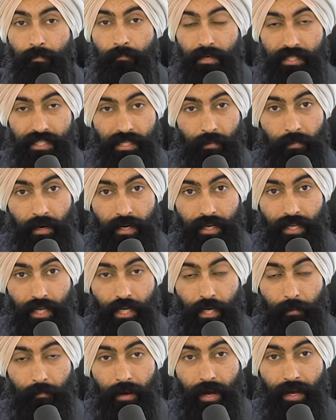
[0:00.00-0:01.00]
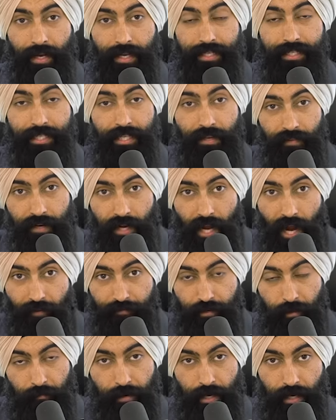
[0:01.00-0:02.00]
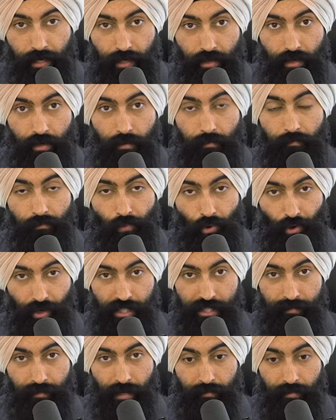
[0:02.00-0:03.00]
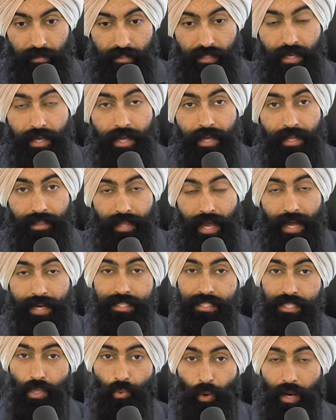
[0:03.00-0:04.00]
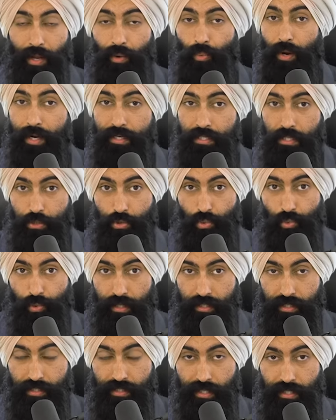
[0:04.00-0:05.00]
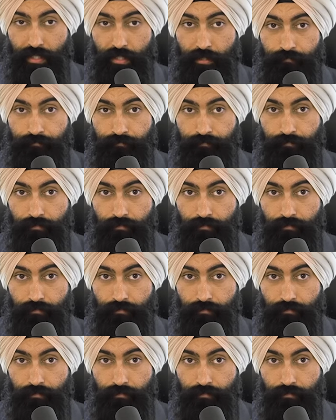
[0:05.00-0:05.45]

put some money in your pocket even after paying your mortgage payment. That is the right way to do real estate.